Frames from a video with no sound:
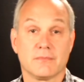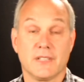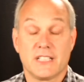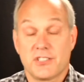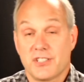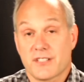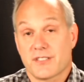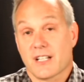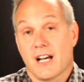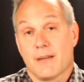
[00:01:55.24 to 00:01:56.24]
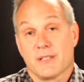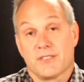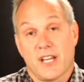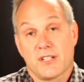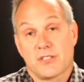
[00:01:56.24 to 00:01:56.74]
It's just the
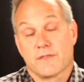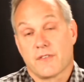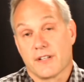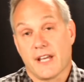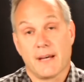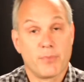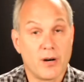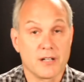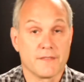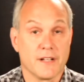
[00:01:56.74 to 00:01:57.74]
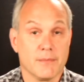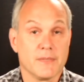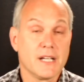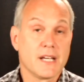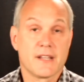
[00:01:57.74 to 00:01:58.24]
compensation for that part of them
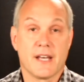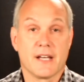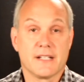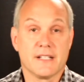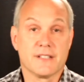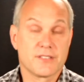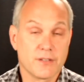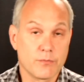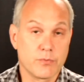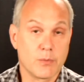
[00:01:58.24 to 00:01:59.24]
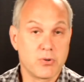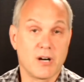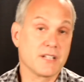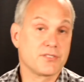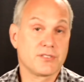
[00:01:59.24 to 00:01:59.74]
that is
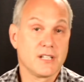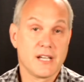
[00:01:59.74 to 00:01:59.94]
repressed,